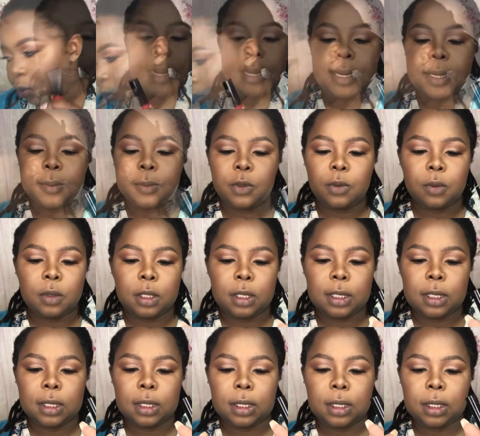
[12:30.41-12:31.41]
My lips with
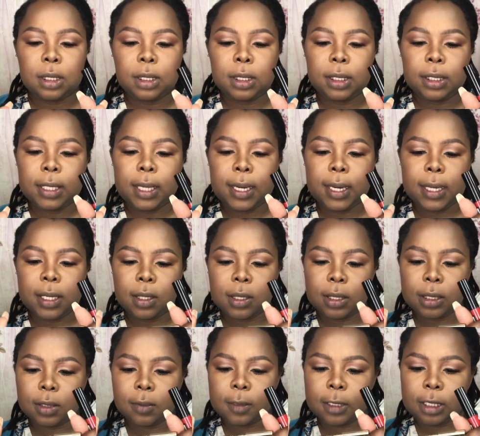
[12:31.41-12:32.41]
the Stella
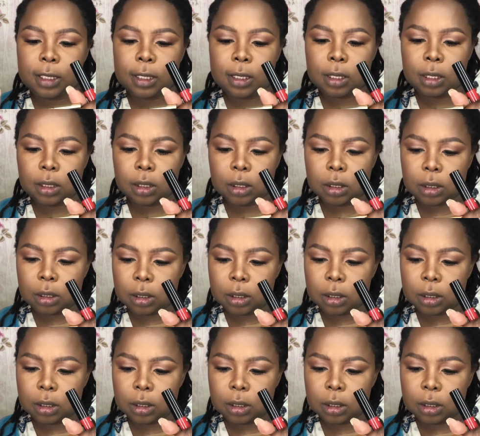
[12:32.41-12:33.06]
Cosmetics